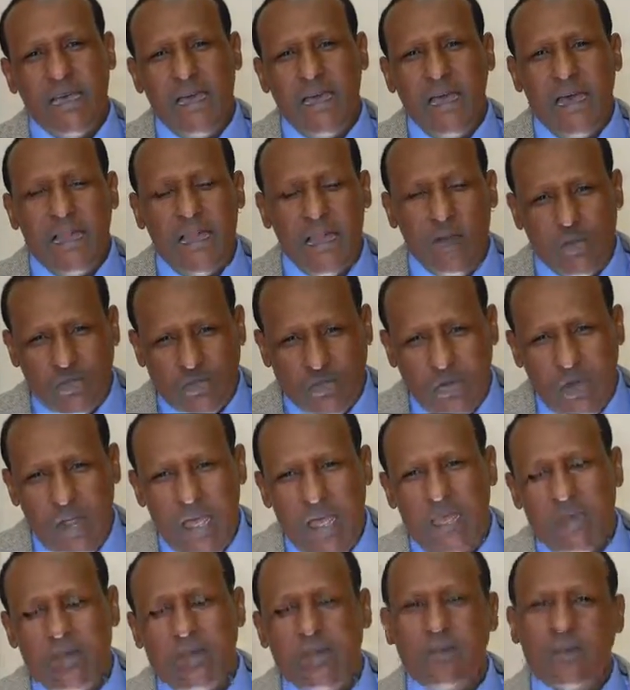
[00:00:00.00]
And I was
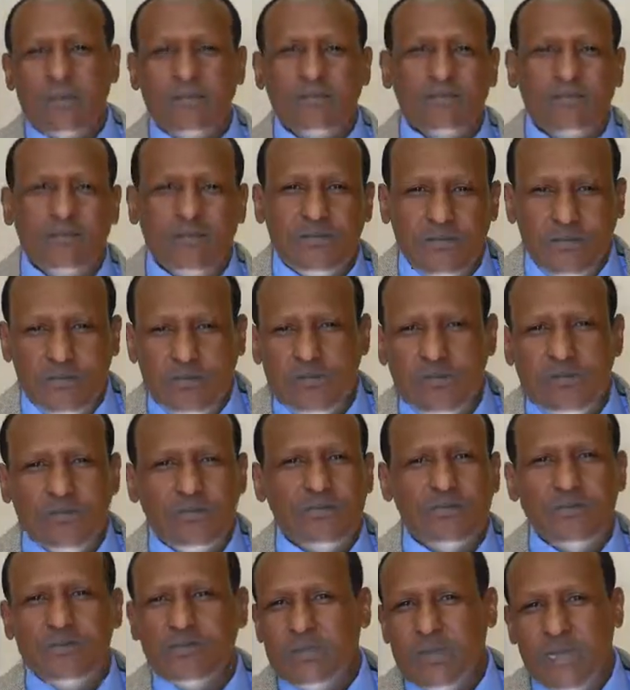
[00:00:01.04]
trying,
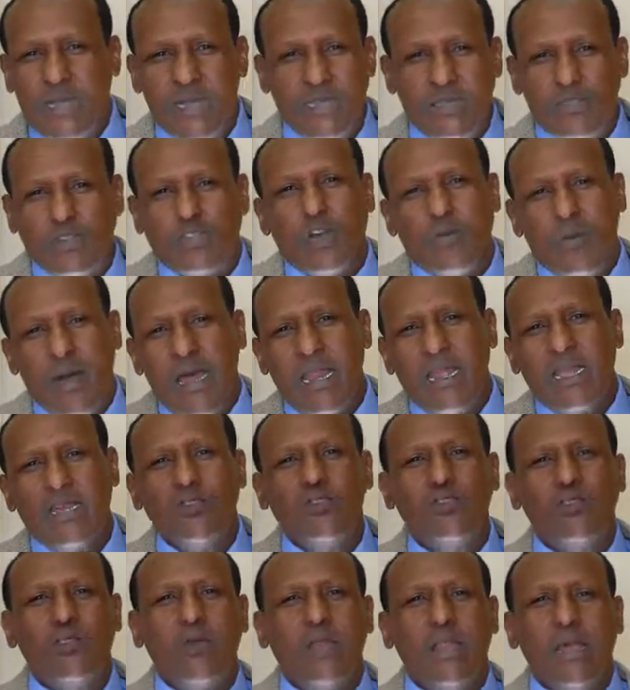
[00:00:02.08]
in Somalia
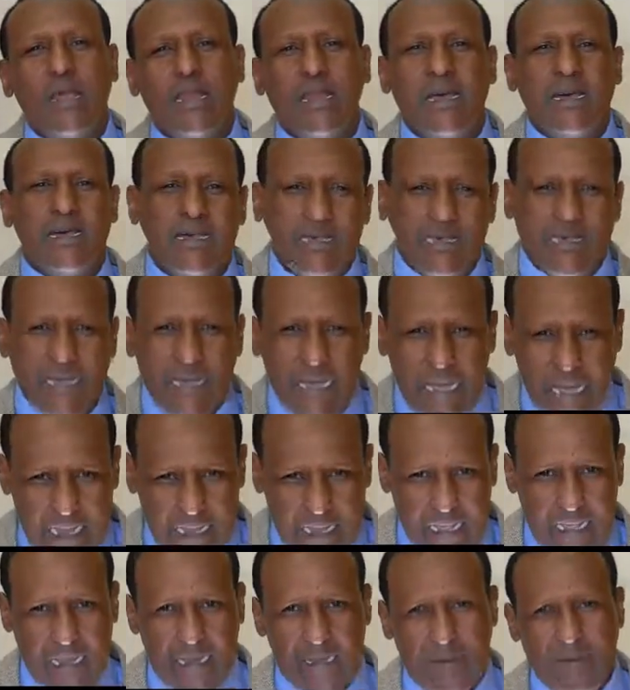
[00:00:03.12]
you learn
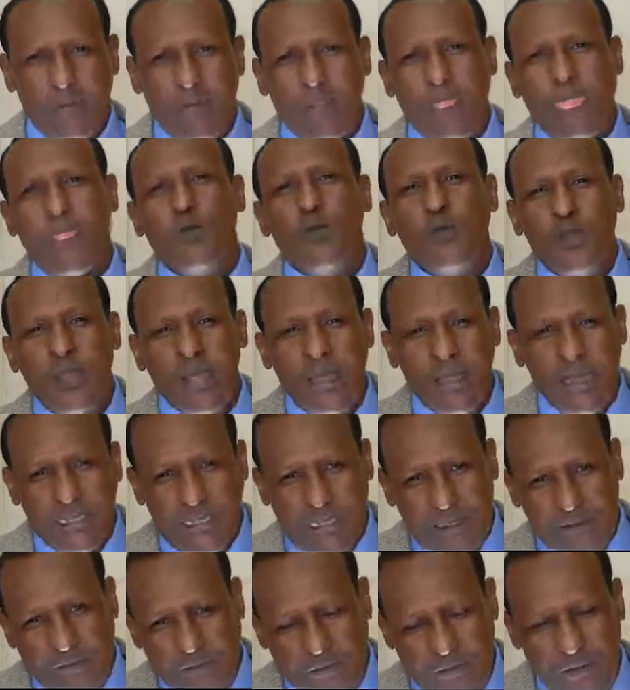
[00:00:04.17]
Italian, you learn as
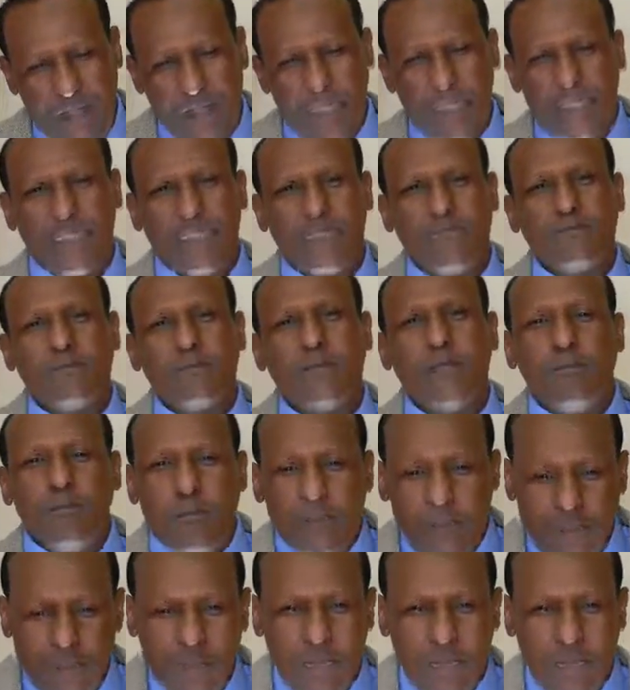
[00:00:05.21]
a French, but